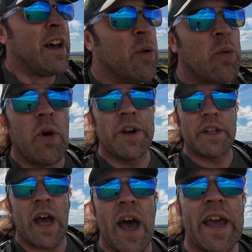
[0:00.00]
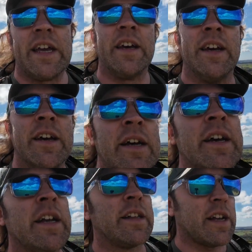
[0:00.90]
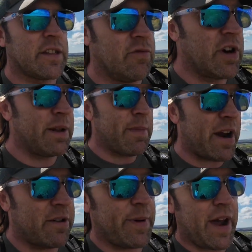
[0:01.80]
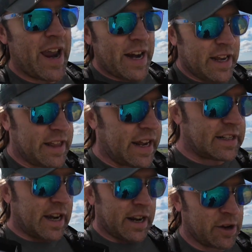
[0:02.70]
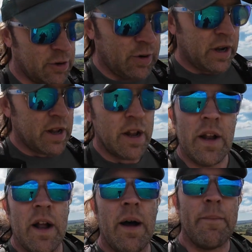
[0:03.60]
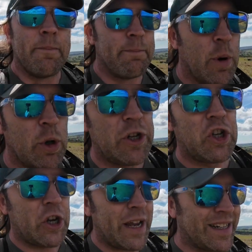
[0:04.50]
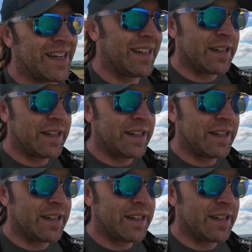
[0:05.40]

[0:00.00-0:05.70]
what a day. It doesn't really matter about any of that technical bullshit